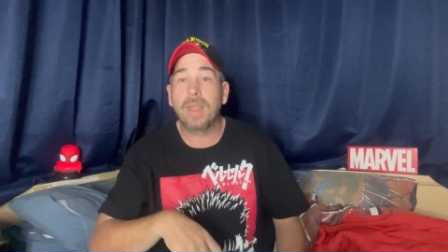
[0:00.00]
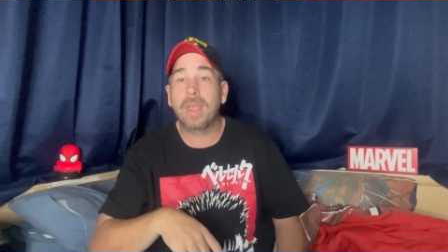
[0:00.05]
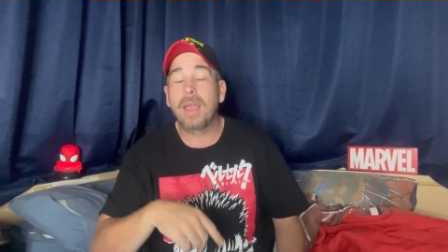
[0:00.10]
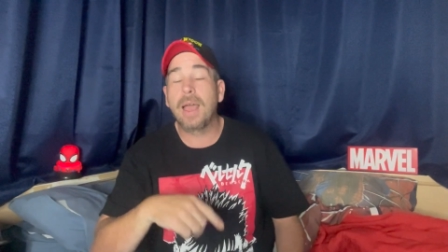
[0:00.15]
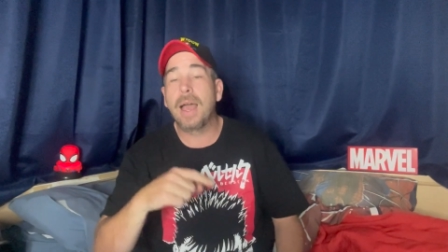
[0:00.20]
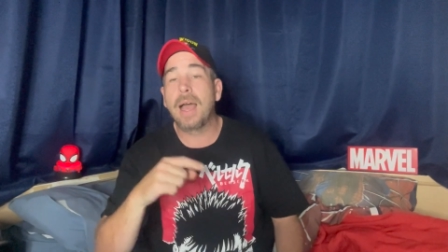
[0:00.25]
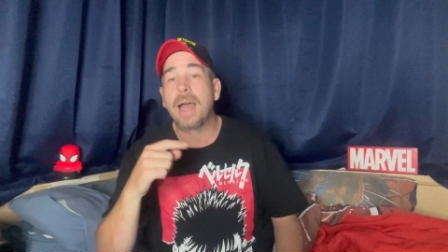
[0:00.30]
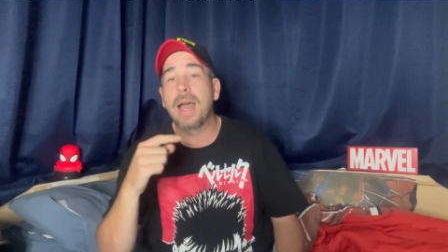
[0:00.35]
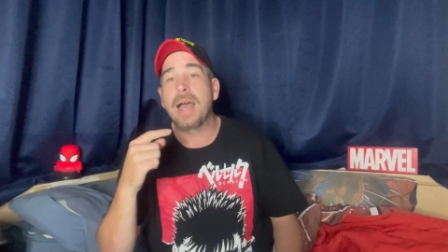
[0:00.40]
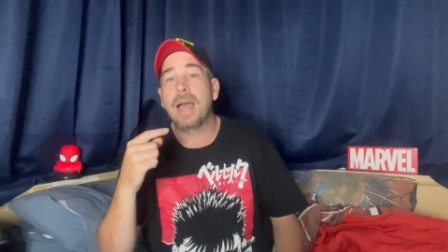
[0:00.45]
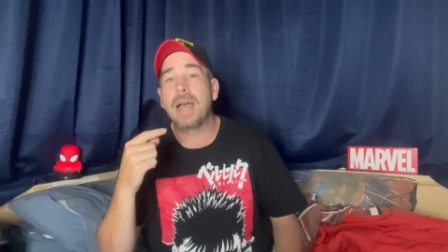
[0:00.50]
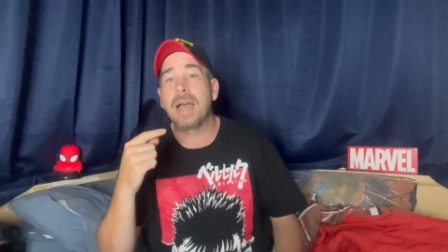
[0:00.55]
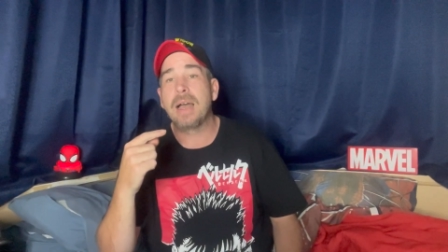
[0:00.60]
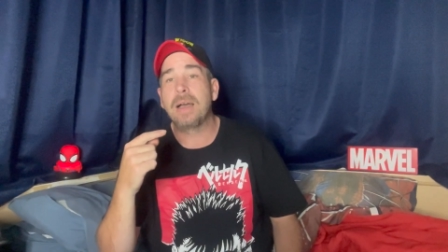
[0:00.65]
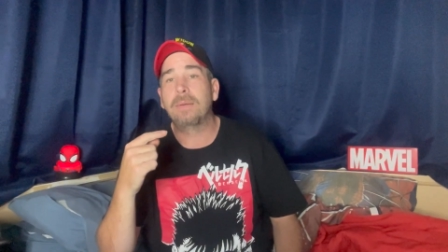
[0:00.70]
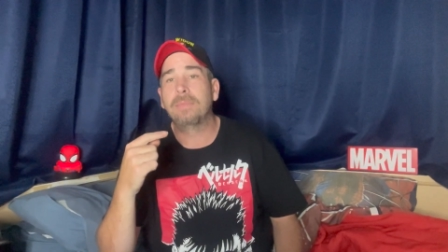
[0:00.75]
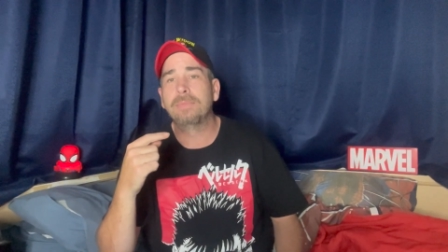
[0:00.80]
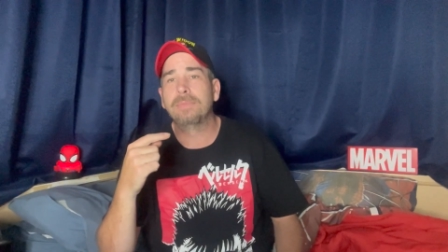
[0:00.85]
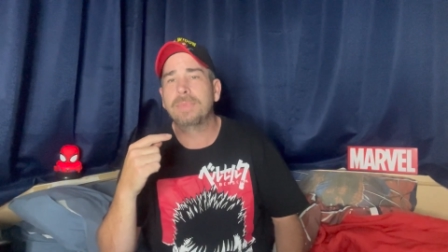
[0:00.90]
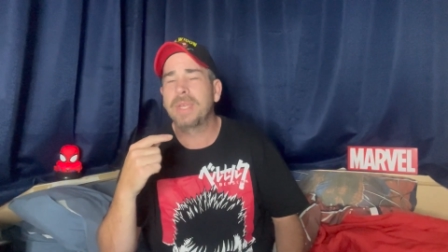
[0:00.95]

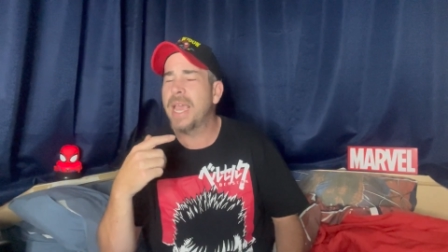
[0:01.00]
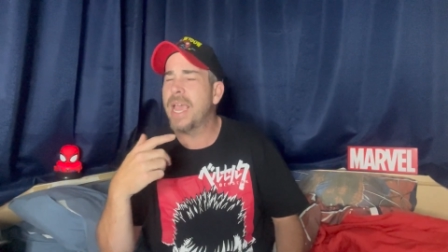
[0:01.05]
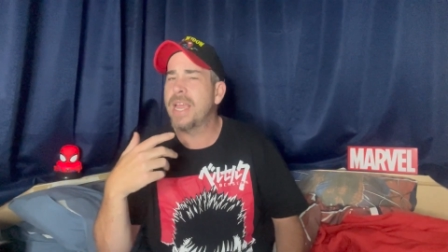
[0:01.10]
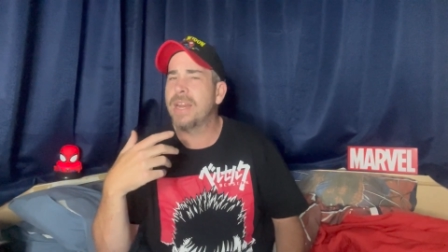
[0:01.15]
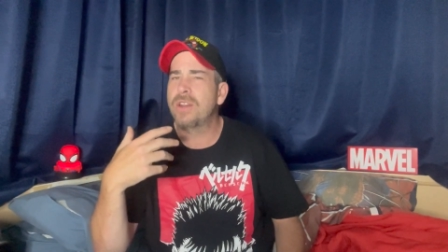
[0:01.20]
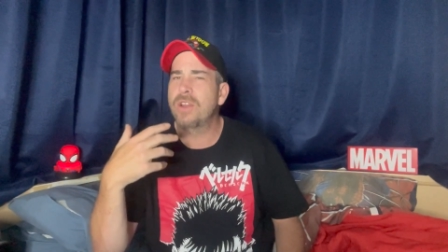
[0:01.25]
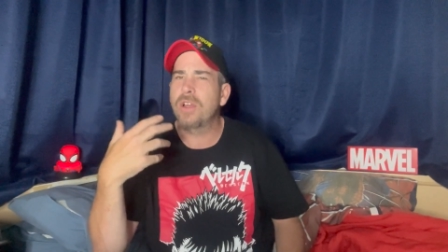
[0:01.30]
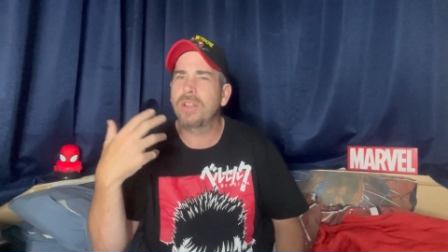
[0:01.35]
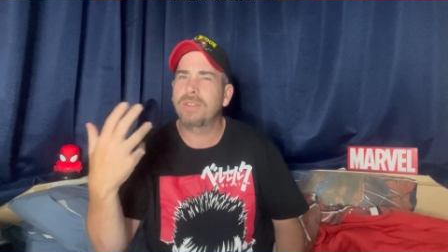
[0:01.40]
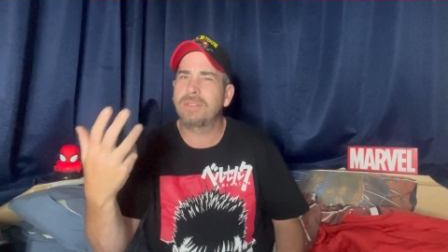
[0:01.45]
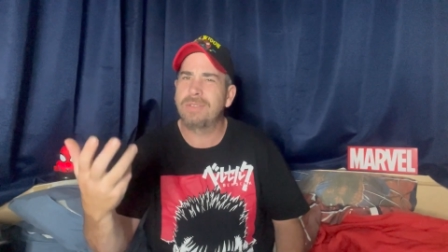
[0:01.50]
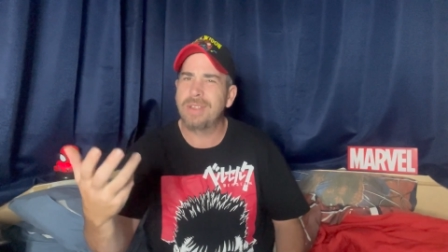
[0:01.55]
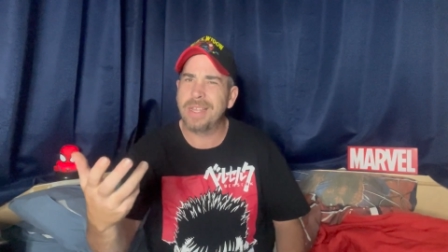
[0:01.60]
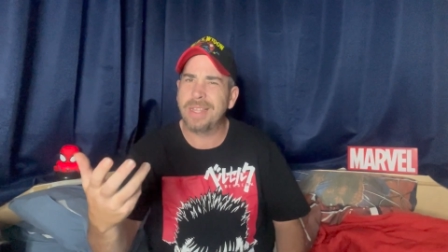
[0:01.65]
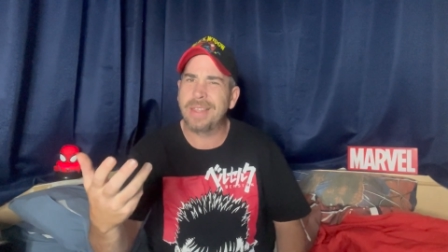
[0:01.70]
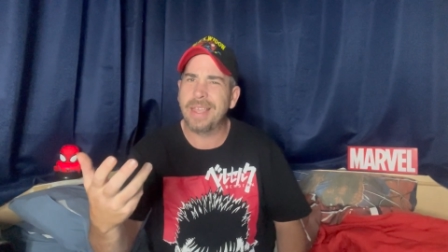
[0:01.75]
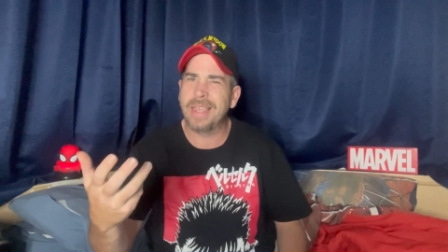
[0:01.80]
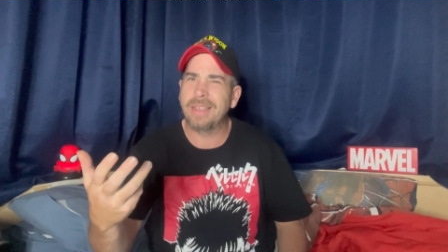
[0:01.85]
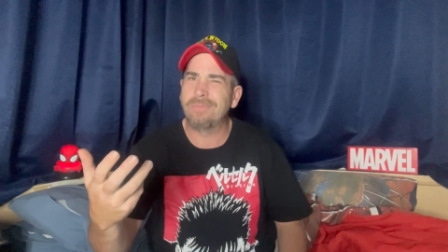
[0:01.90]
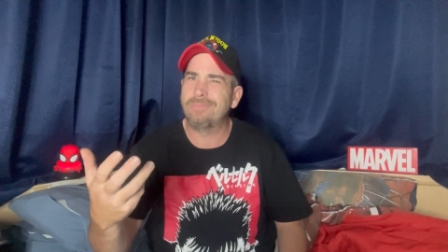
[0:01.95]
Yeah, not
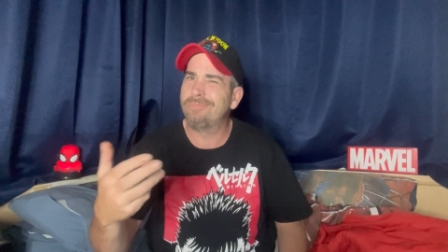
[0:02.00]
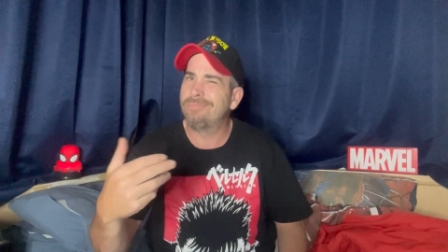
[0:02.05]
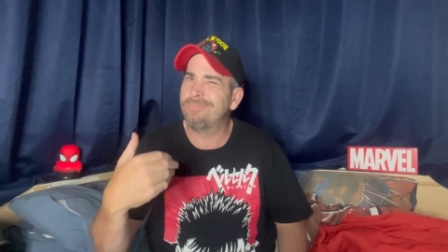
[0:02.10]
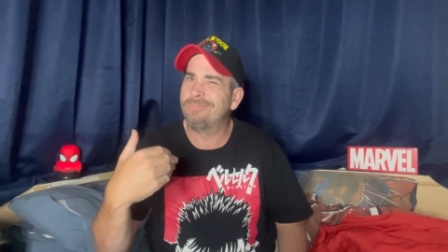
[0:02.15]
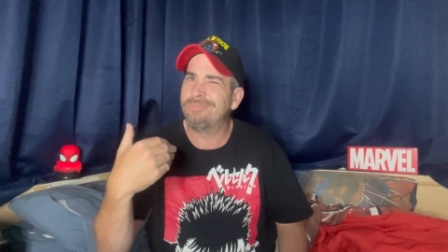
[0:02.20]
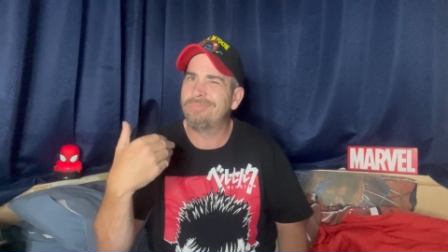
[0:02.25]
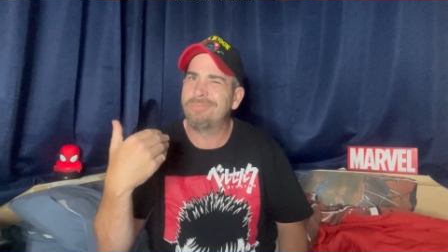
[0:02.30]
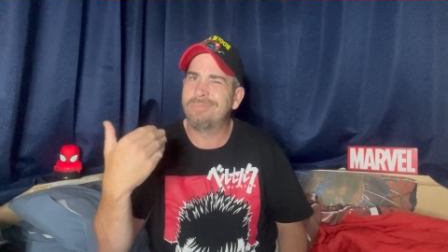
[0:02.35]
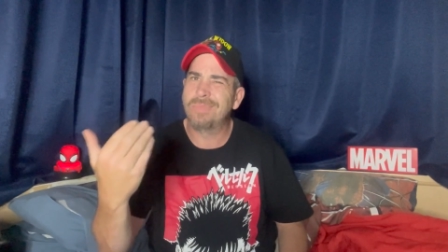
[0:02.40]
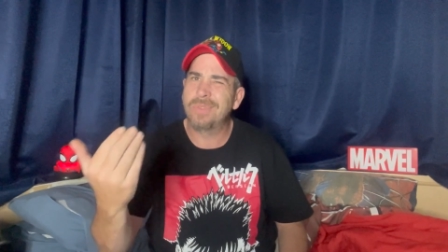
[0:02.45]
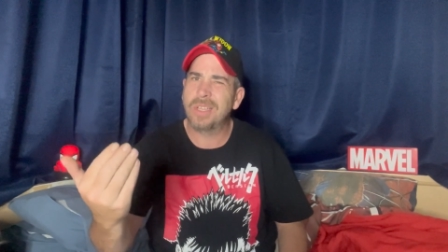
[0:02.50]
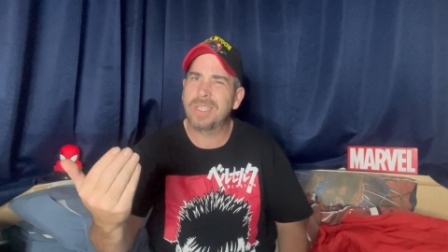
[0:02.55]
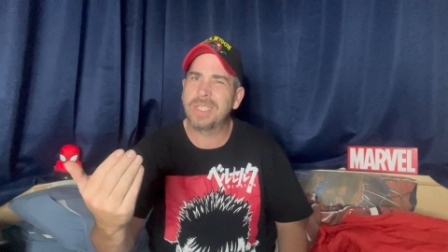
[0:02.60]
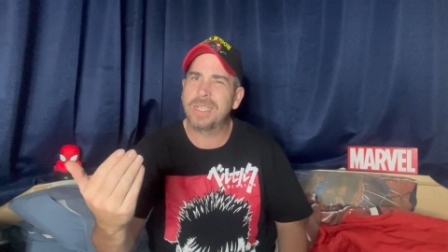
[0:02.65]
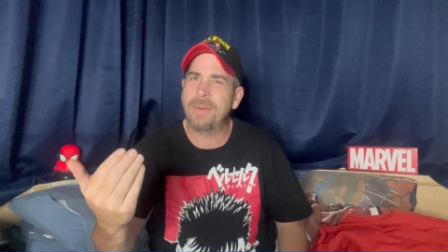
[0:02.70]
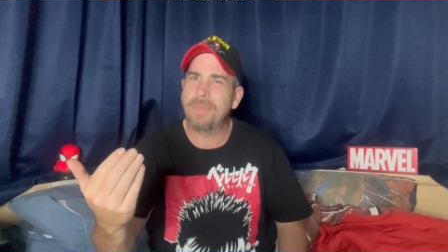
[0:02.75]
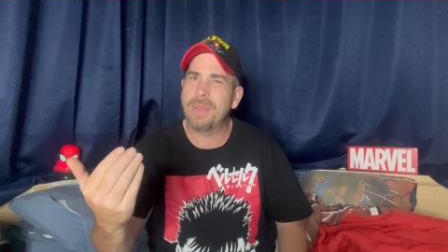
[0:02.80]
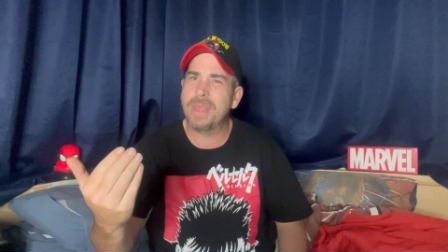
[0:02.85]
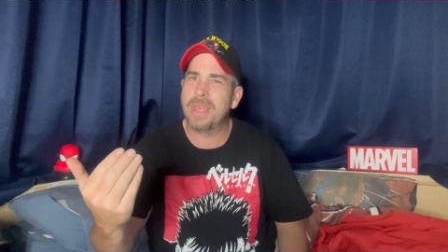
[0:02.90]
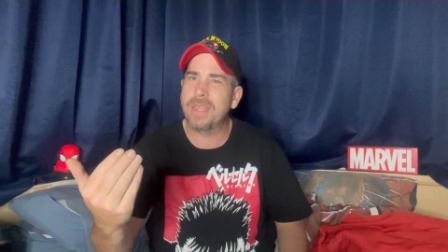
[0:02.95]

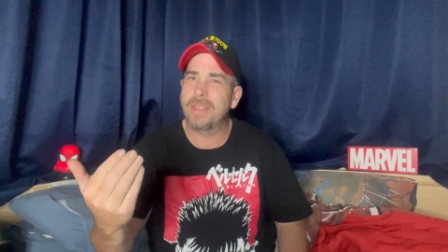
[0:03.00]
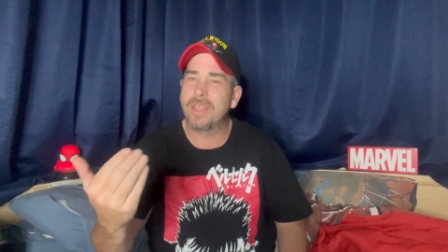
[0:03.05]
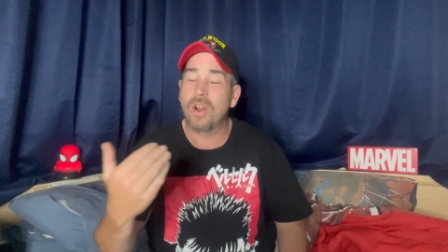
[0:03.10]
something